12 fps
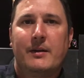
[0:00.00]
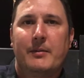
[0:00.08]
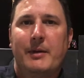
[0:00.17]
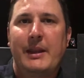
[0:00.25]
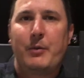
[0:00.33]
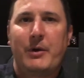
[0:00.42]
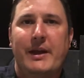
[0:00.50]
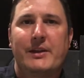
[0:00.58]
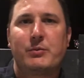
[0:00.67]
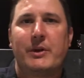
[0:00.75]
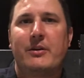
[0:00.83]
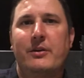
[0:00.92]
anyway, as
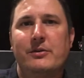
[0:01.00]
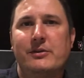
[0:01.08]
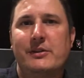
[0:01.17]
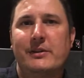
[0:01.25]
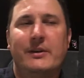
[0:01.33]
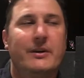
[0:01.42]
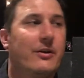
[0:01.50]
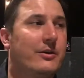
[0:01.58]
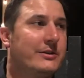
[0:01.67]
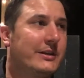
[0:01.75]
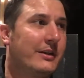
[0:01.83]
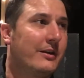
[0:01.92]
we close in
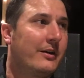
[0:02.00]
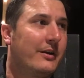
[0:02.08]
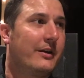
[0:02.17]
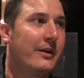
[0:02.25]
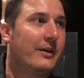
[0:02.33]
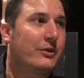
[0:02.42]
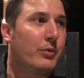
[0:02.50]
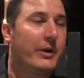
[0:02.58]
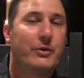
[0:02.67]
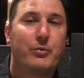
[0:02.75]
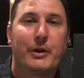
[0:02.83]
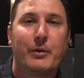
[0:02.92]
on
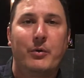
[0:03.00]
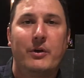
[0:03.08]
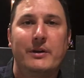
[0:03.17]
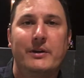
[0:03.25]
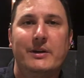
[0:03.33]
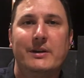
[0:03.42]
2021,